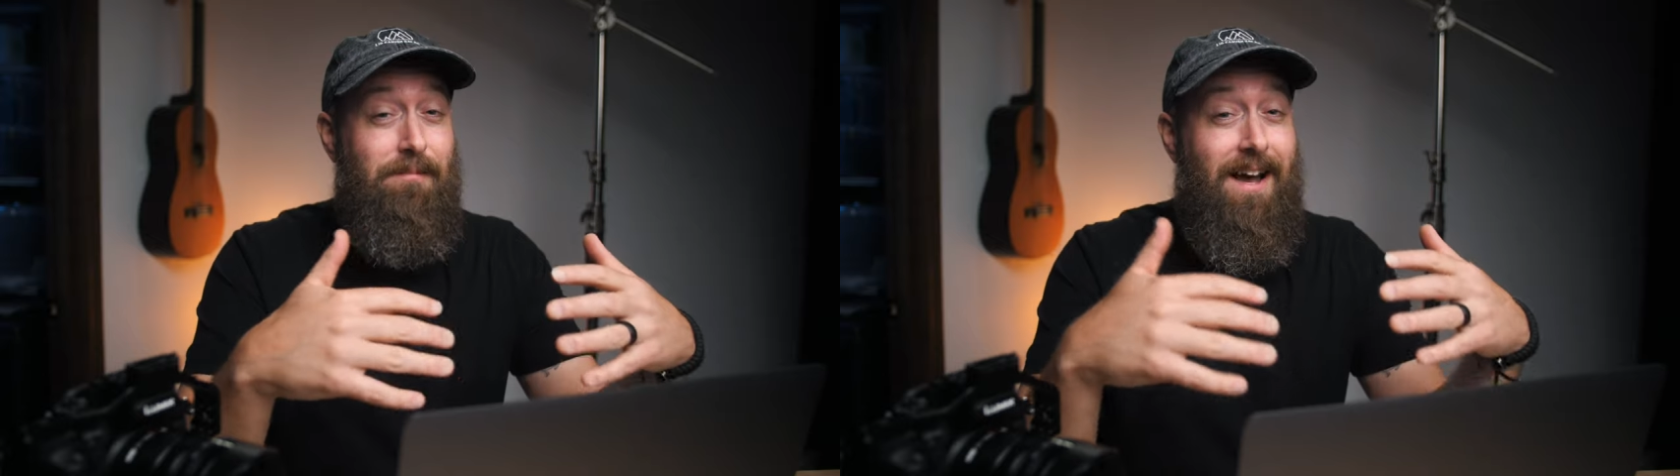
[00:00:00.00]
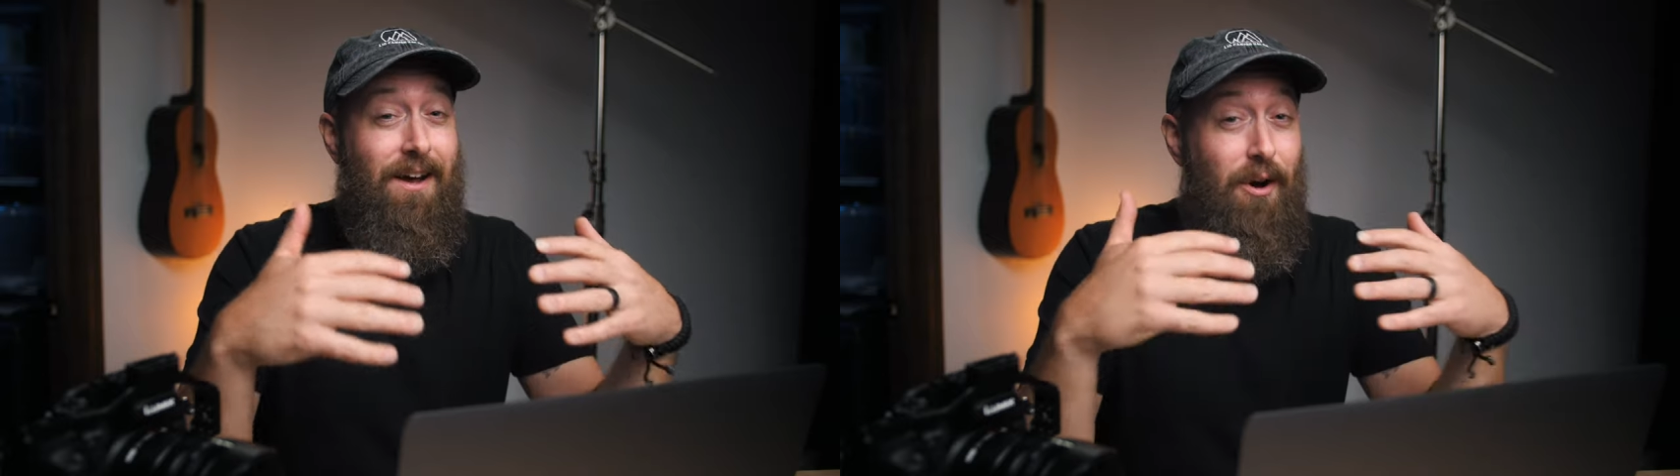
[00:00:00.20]

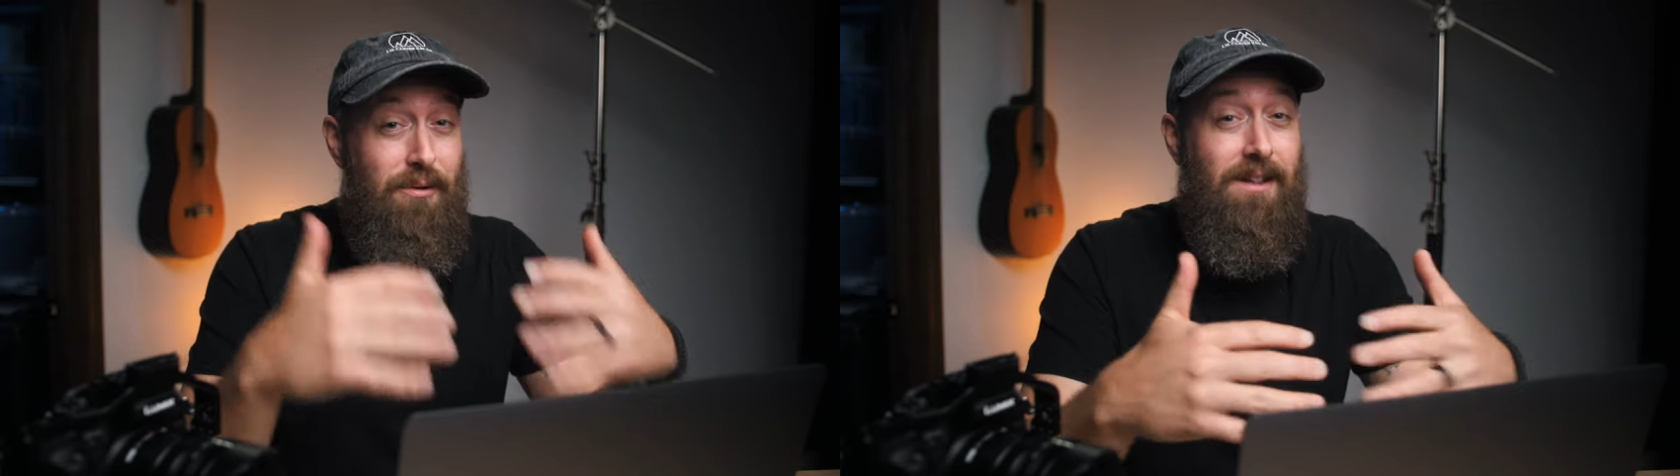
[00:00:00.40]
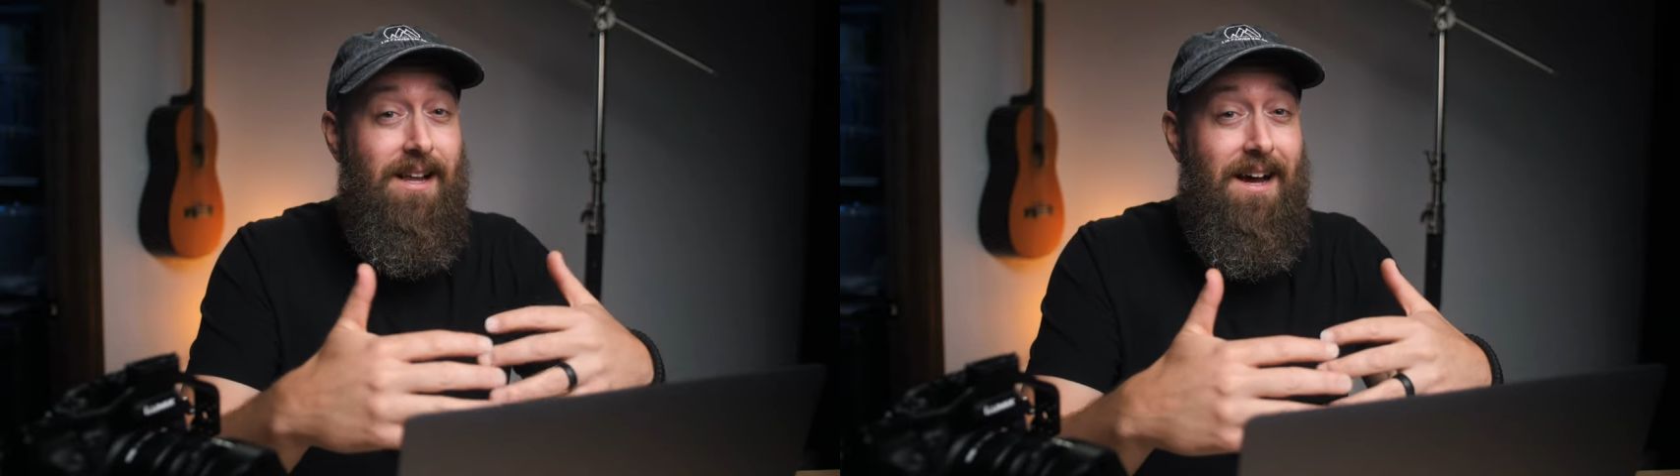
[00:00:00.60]
my
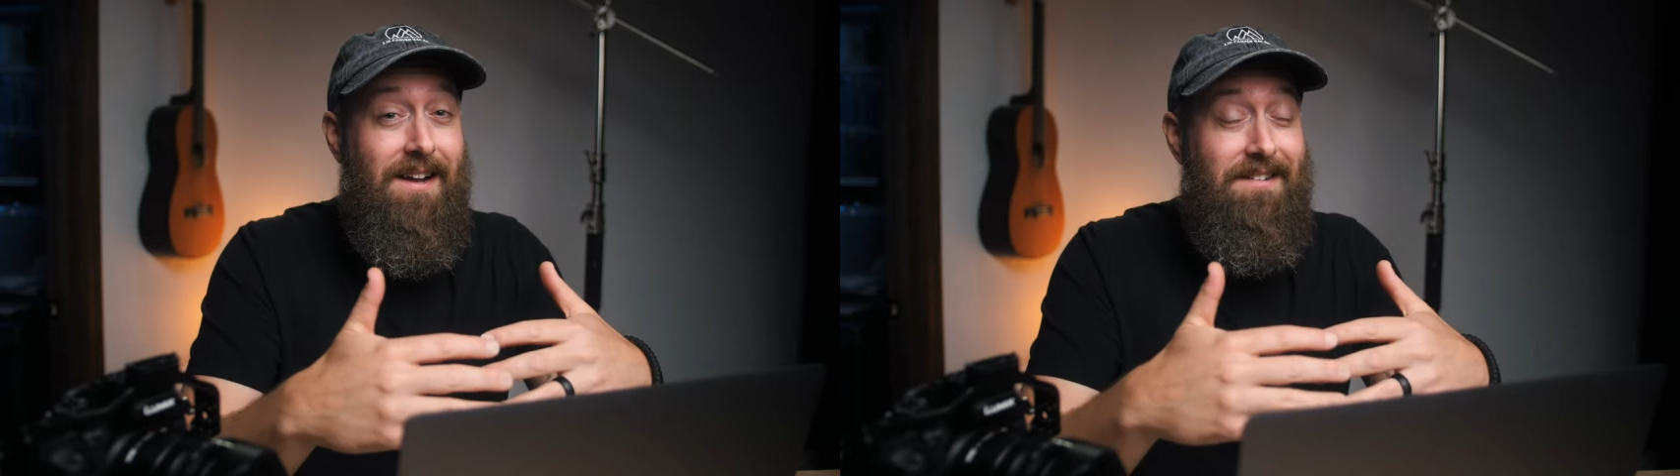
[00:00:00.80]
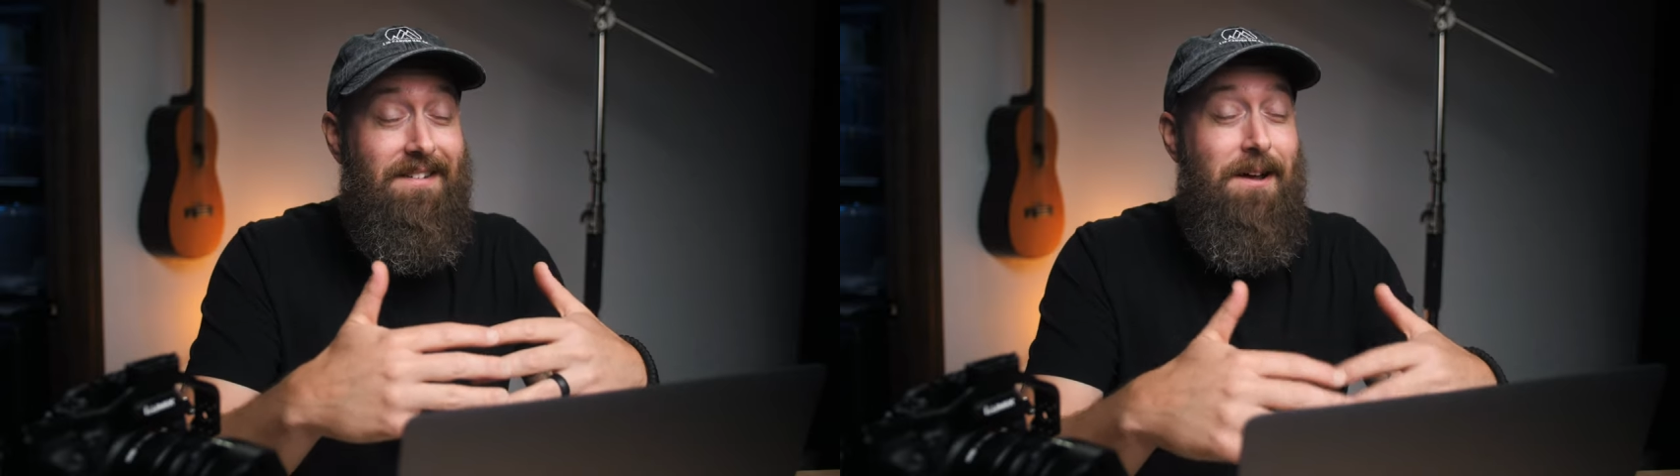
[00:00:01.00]
own
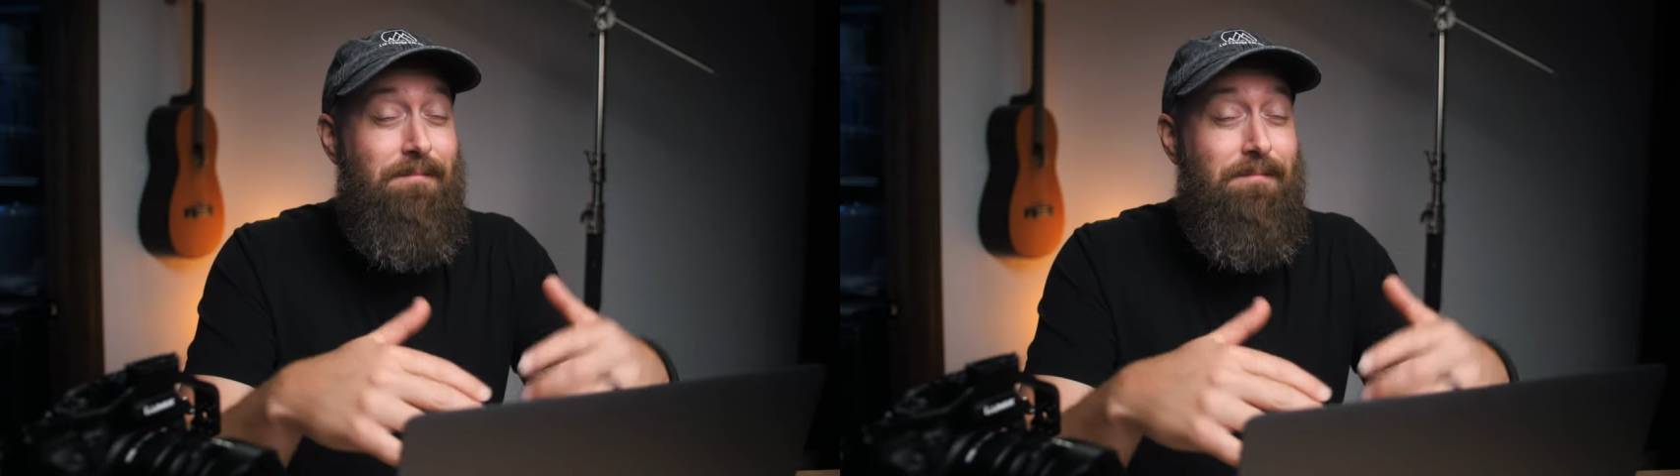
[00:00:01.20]
LUTs.